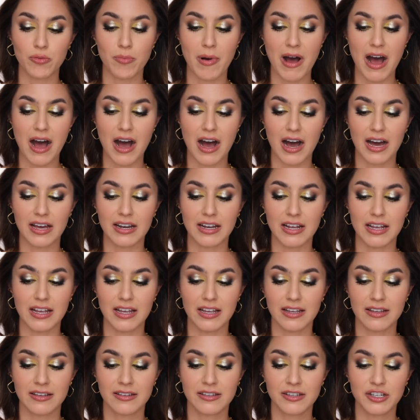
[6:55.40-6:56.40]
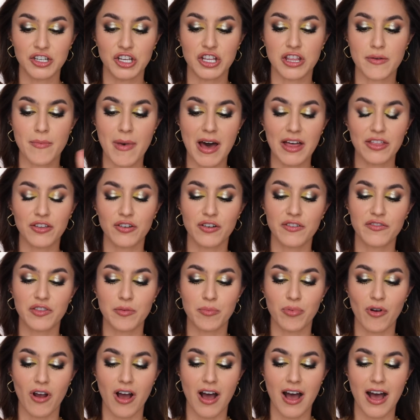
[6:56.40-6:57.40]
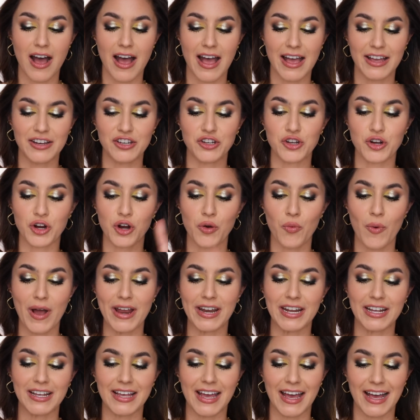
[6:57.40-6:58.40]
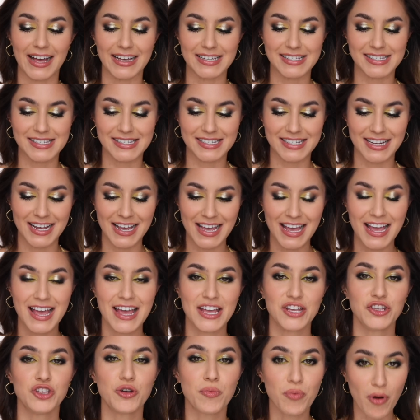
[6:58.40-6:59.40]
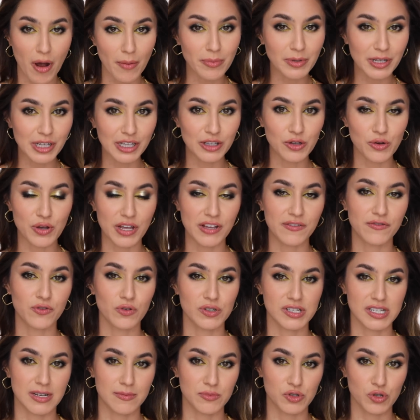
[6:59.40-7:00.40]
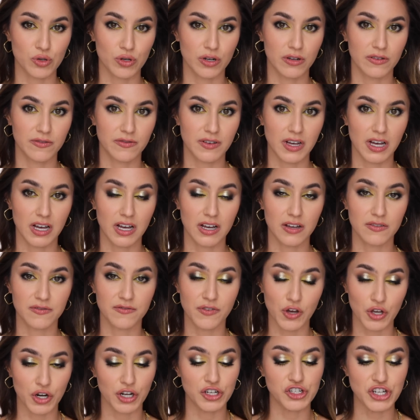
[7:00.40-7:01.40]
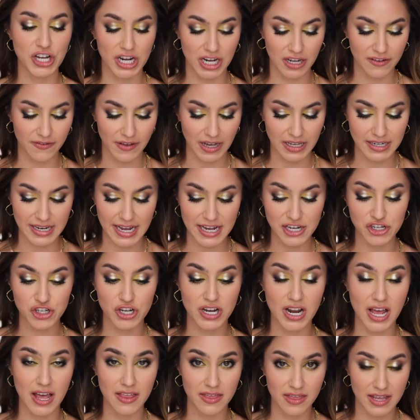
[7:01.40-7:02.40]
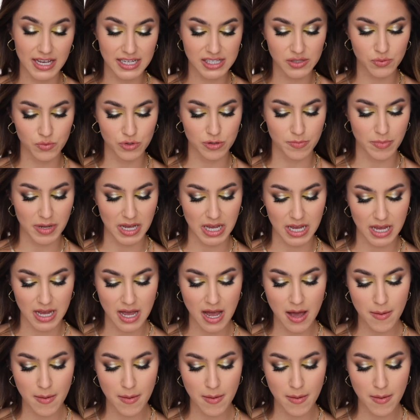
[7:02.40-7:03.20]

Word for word: party, you're the mother of the bride, you're a wedding guest, you're probably looking for some sort of uh, photogenic foundation and this would be